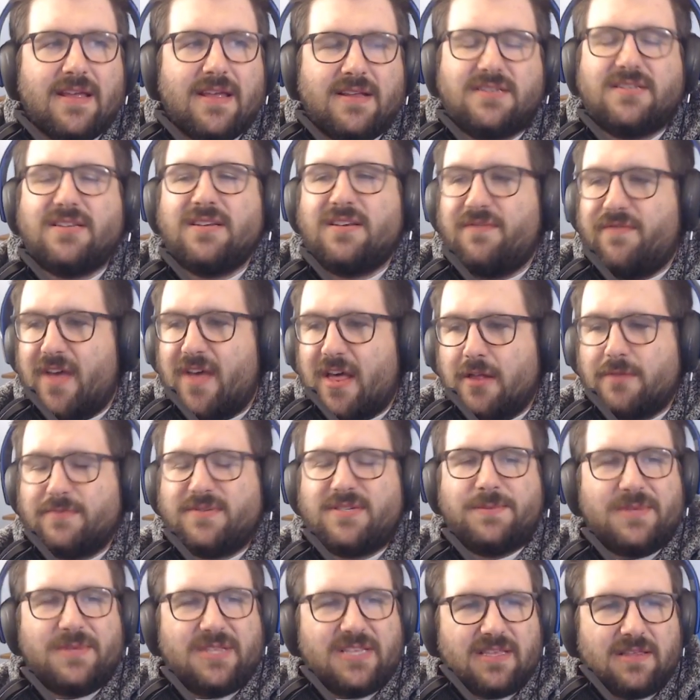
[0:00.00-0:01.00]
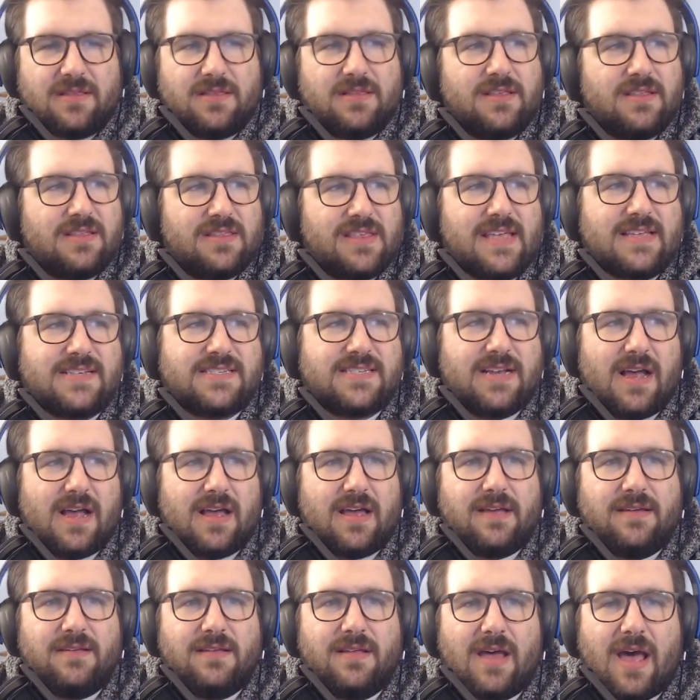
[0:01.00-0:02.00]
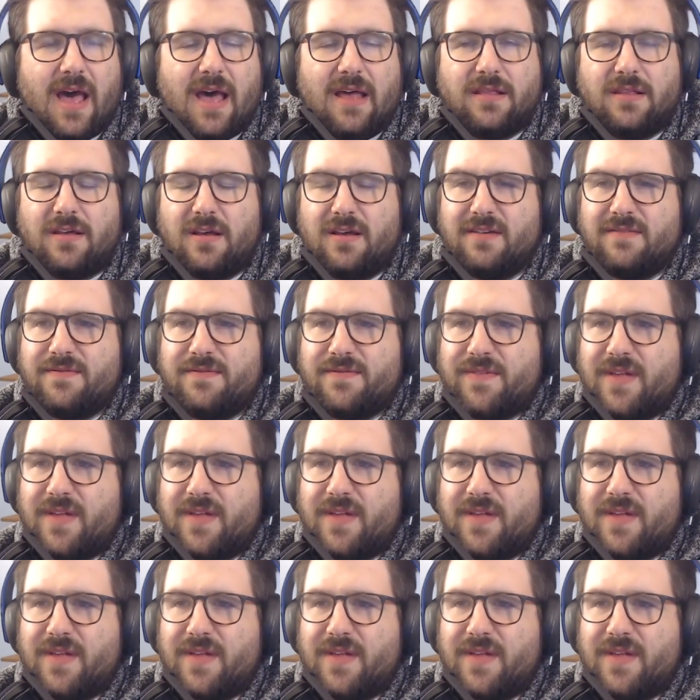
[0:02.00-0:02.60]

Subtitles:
to develop some of the things that I love.